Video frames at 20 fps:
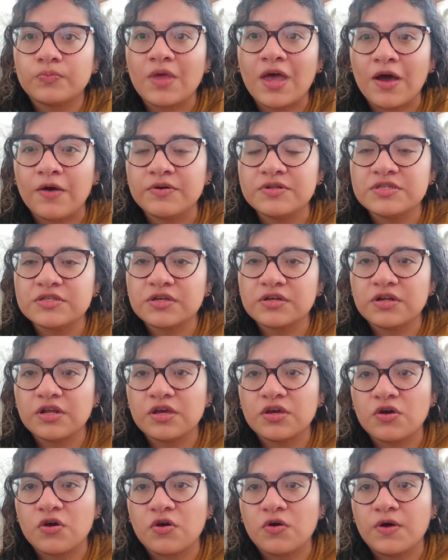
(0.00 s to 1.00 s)
how it's
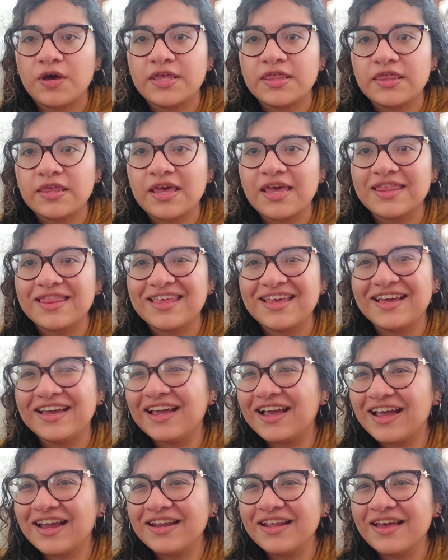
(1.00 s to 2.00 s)
gonna go. I
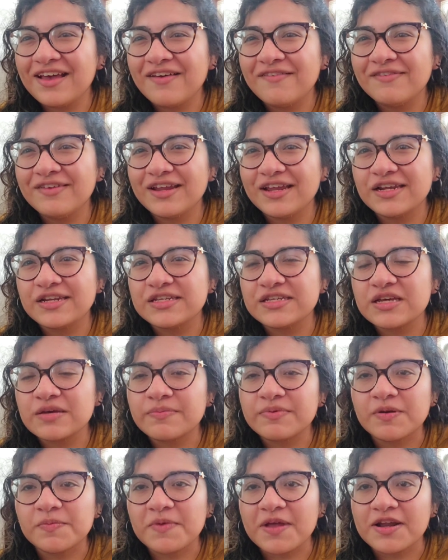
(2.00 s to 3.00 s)
think I kind of have an
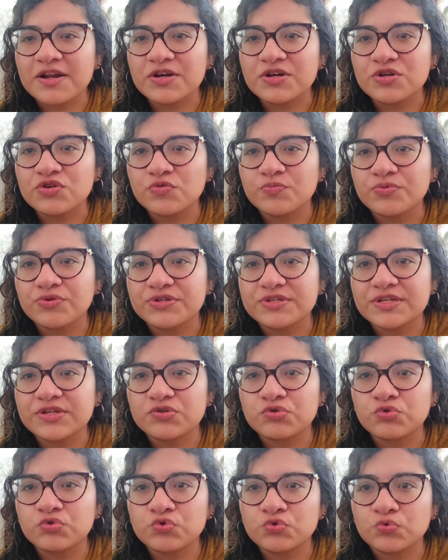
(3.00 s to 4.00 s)
idea, but I'm not
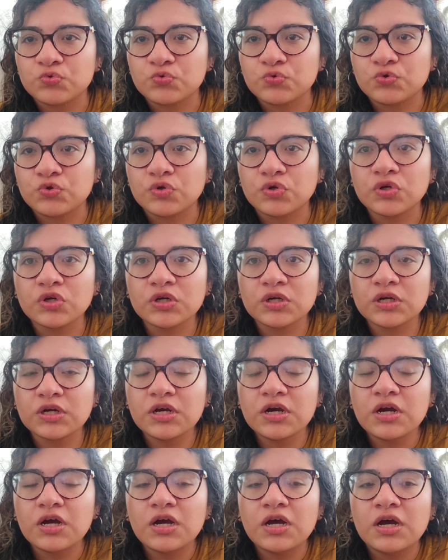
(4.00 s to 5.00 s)
100% sure.
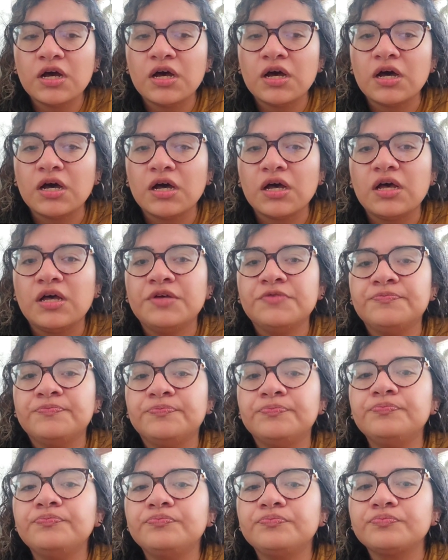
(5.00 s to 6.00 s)

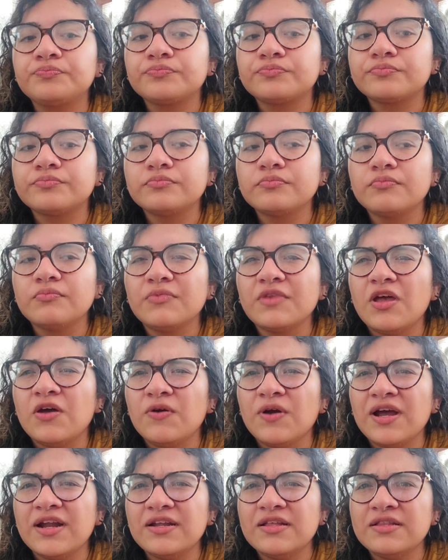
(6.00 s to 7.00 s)
I'll
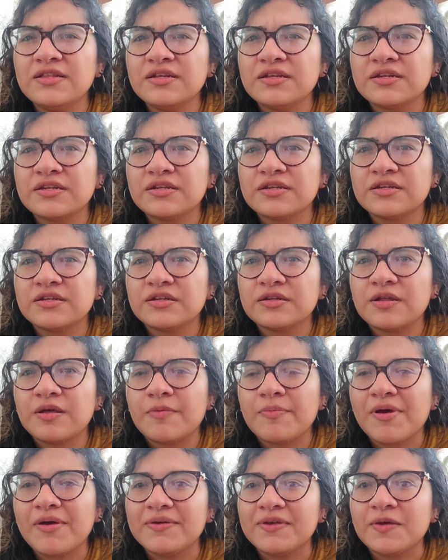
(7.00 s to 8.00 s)

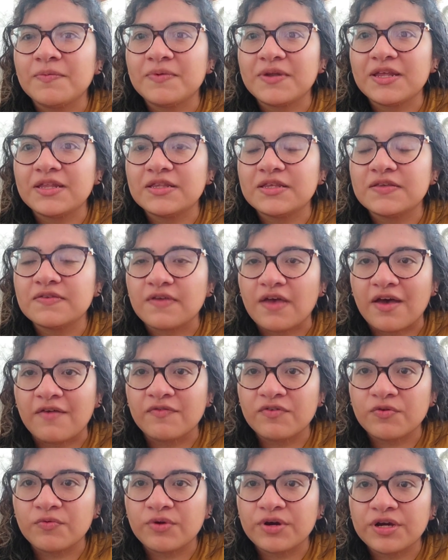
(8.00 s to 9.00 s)
probably update this
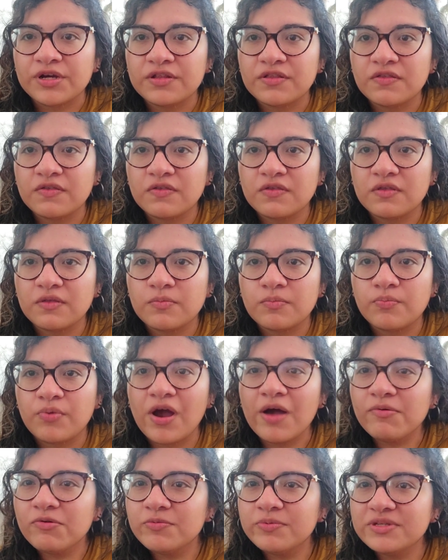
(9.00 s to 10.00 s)
afterwards,
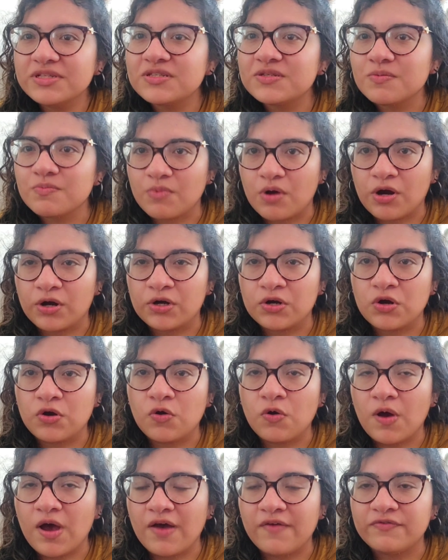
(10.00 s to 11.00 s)
probably
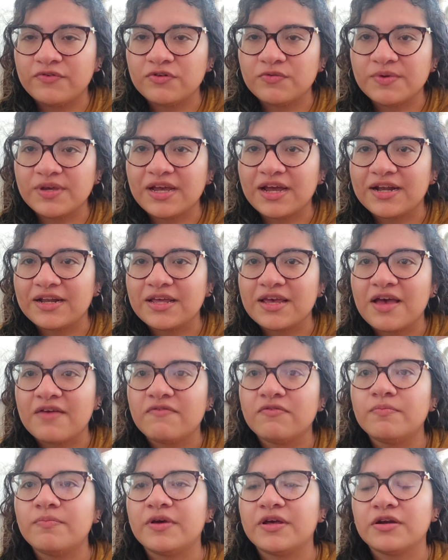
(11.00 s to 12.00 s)
tomorrow, after we kind of
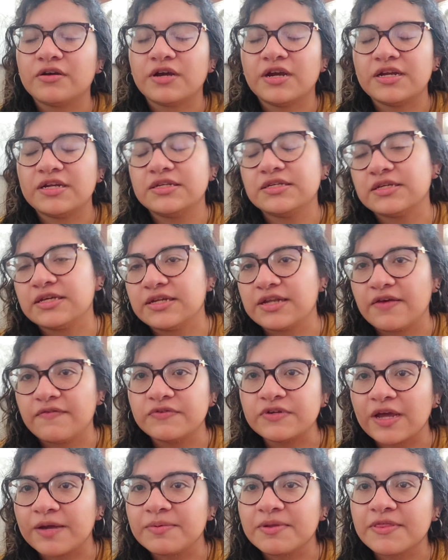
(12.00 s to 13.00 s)
have a better idea and
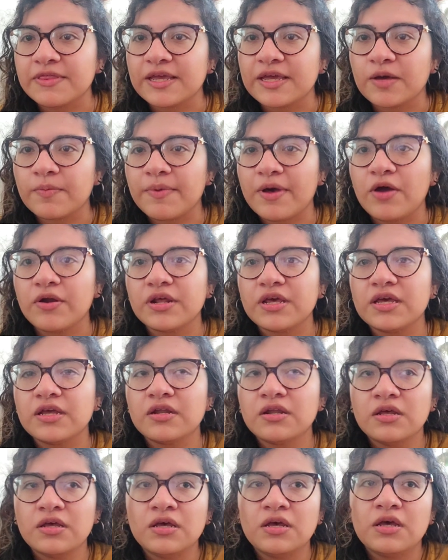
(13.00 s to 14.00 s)
have time to think about
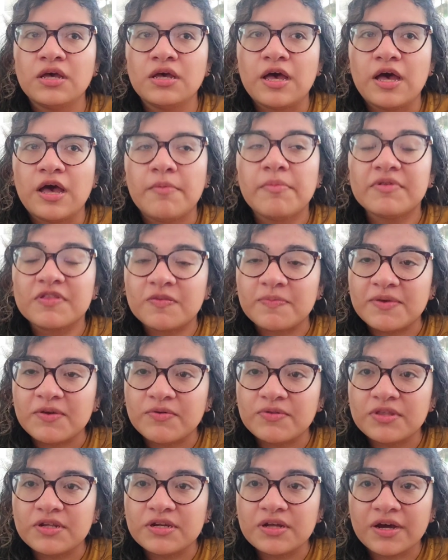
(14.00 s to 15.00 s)
it, and
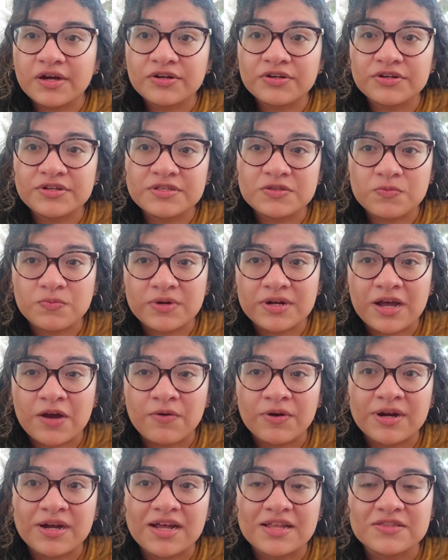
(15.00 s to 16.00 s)
speak with the doctor. It's a
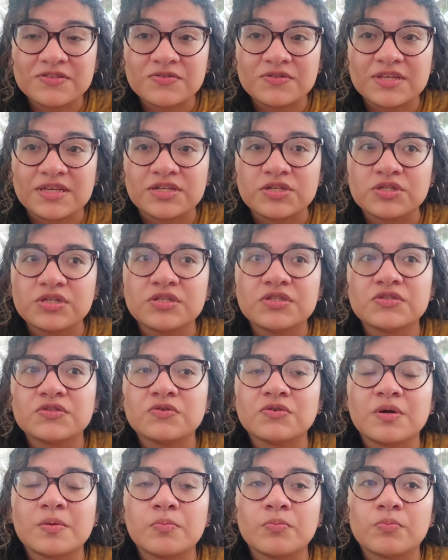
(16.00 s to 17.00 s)
1-hour consultation,
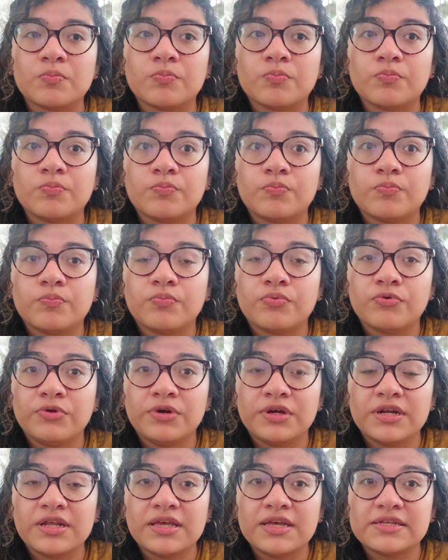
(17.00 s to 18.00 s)
so I'm
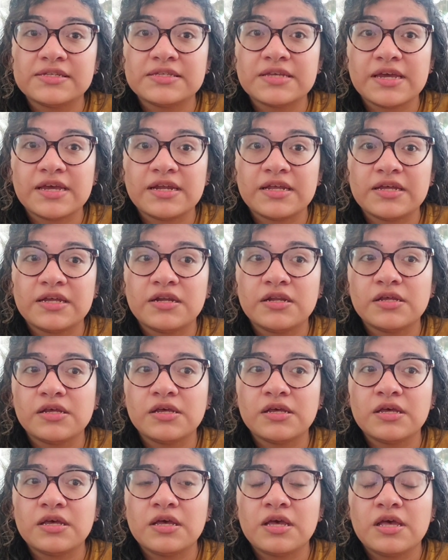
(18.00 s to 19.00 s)
pretty excited.
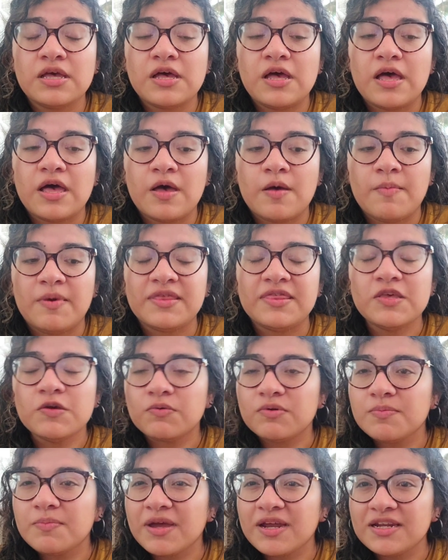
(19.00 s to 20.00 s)
I
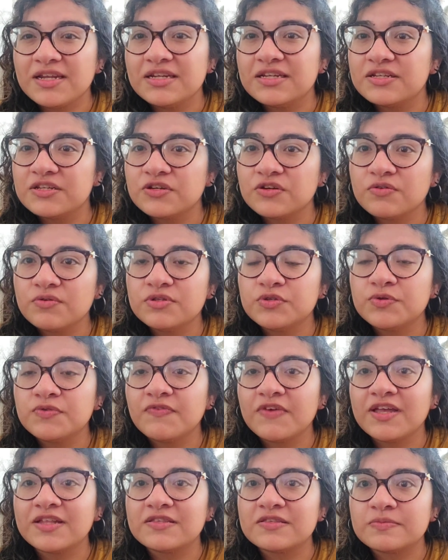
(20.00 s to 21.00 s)
think we might need to go into
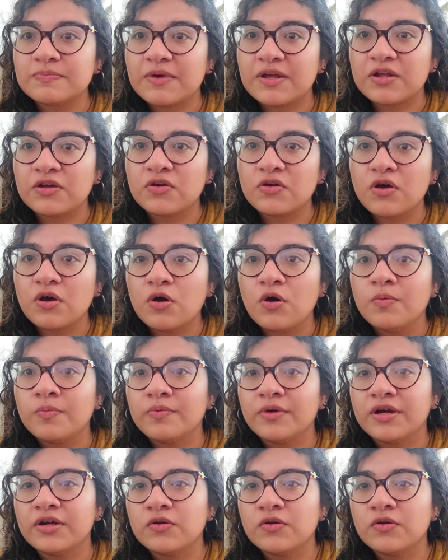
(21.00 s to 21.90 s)
advanced medical help